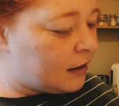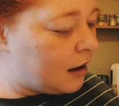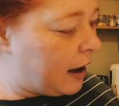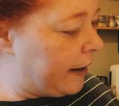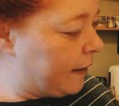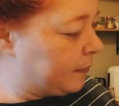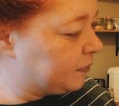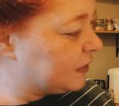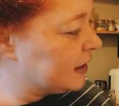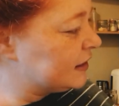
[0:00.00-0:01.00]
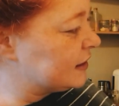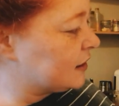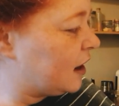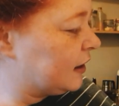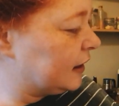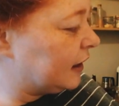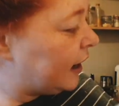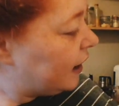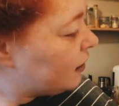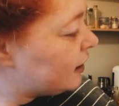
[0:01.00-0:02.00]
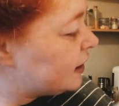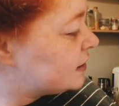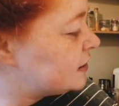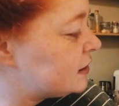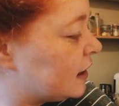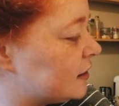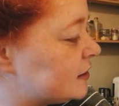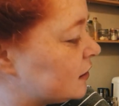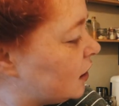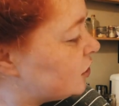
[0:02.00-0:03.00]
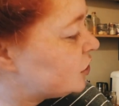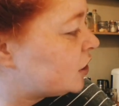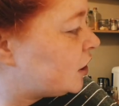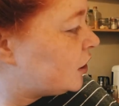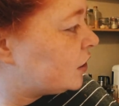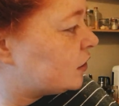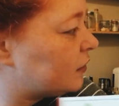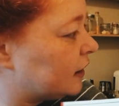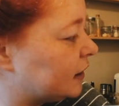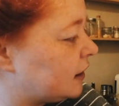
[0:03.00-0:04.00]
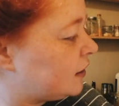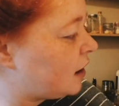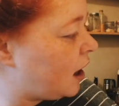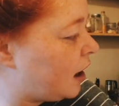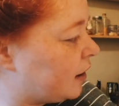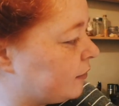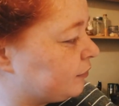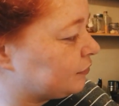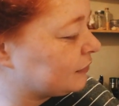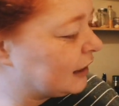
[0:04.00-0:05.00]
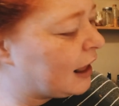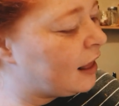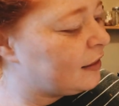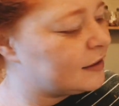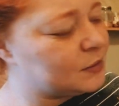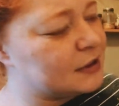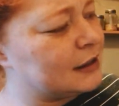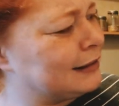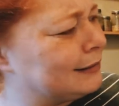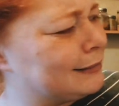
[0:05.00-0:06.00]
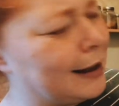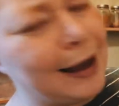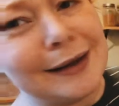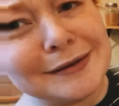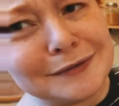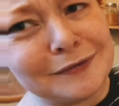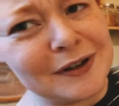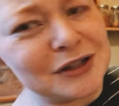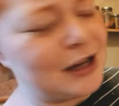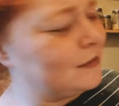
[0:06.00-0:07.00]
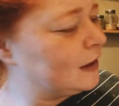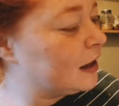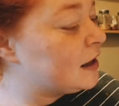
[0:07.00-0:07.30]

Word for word: um, this has got like carrots and cilantro and um, this one's not as veggie heavy.